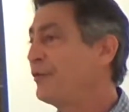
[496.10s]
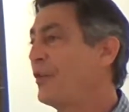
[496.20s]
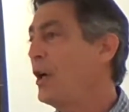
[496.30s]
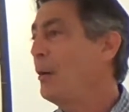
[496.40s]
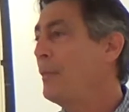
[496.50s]

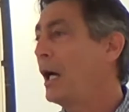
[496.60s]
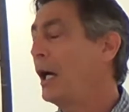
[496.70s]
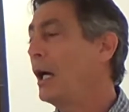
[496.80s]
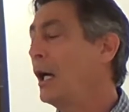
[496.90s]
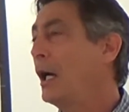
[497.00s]
from
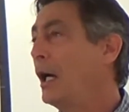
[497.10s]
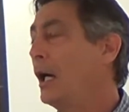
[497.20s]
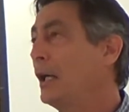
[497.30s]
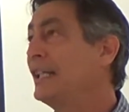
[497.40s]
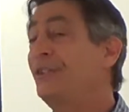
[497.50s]

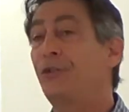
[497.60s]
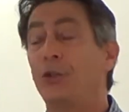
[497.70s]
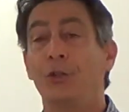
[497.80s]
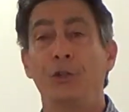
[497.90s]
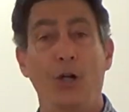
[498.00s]

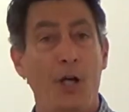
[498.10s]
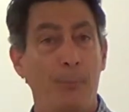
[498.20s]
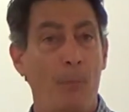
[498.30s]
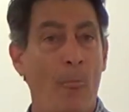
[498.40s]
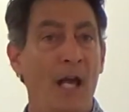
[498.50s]
Eastern
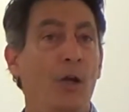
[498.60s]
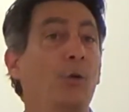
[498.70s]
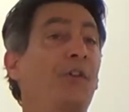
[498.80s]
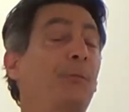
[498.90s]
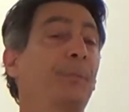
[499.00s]
Europe
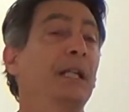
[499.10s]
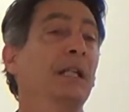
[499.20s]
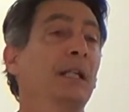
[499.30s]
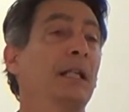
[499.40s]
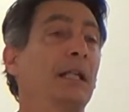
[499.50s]
who has
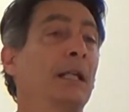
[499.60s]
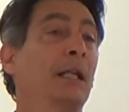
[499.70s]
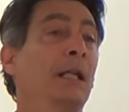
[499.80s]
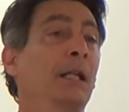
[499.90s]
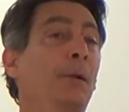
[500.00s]
been
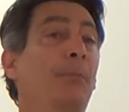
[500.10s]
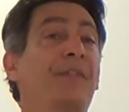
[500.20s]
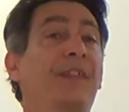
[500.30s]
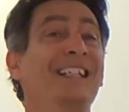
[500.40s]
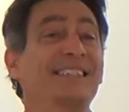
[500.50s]
in
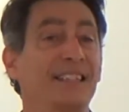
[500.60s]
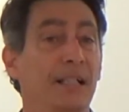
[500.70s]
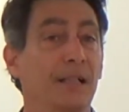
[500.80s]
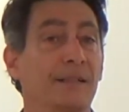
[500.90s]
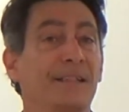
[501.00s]

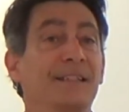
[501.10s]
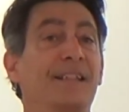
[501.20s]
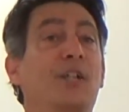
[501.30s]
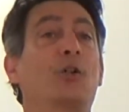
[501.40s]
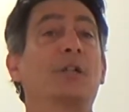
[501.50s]
Bethesda since
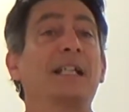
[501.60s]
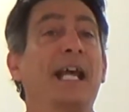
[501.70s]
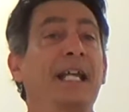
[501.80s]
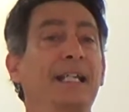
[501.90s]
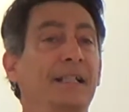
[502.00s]
the early
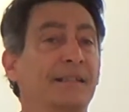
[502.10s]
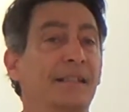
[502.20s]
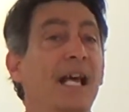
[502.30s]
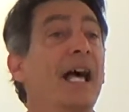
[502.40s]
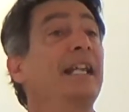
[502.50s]
80s,
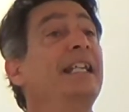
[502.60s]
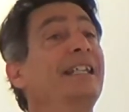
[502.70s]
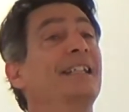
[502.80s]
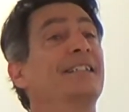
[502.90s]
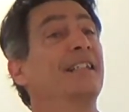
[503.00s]
and
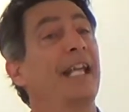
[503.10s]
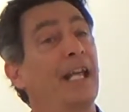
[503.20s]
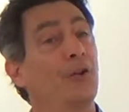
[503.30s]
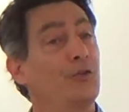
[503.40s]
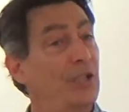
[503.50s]
he is
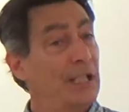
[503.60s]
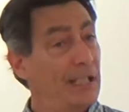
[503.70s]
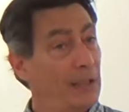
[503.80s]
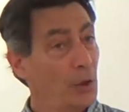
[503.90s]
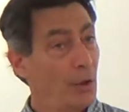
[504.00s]
an energy
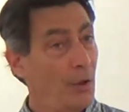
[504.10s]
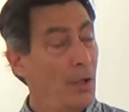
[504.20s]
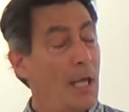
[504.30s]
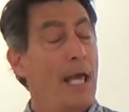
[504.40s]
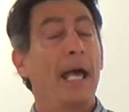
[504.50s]
healer,
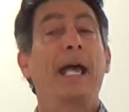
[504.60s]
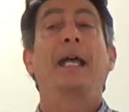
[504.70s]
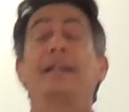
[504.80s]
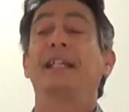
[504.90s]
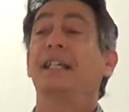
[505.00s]

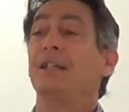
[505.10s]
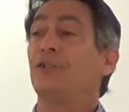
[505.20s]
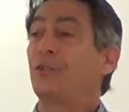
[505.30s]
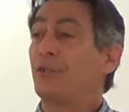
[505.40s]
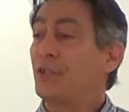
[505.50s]
and he
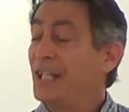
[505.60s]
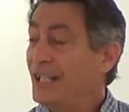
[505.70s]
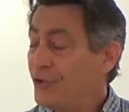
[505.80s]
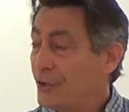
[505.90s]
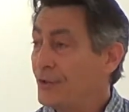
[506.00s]

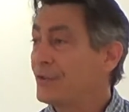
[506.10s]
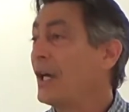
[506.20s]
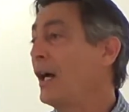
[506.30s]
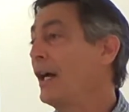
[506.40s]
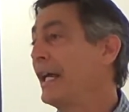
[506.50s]
teaches
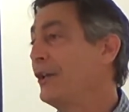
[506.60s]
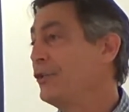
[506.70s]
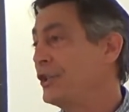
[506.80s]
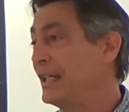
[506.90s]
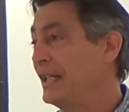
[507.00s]

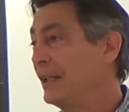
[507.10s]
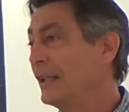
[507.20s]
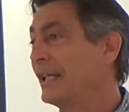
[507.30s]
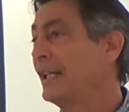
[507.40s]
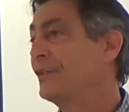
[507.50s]
energy
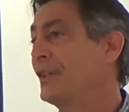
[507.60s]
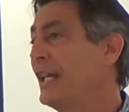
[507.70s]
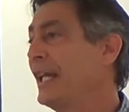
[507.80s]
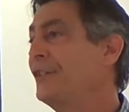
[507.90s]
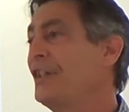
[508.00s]
healing. His
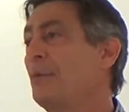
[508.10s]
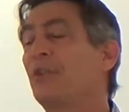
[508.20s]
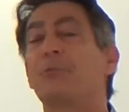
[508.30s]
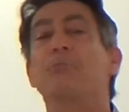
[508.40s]
name is